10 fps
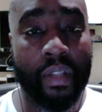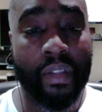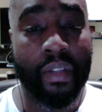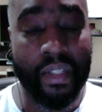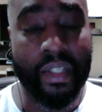
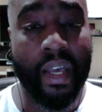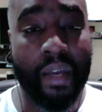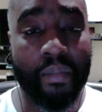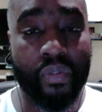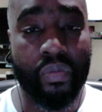take the time
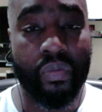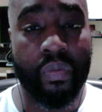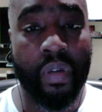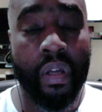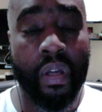to
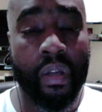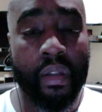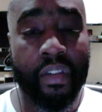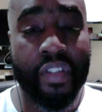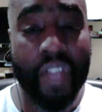
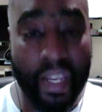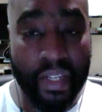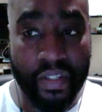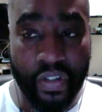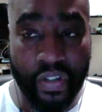
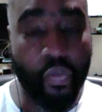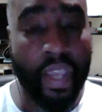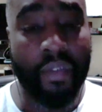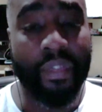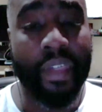change your way
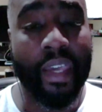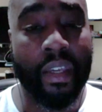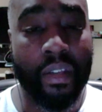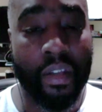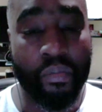of
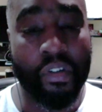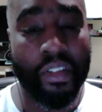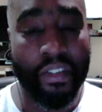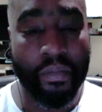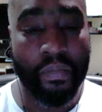thinking and
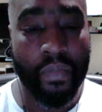breathing,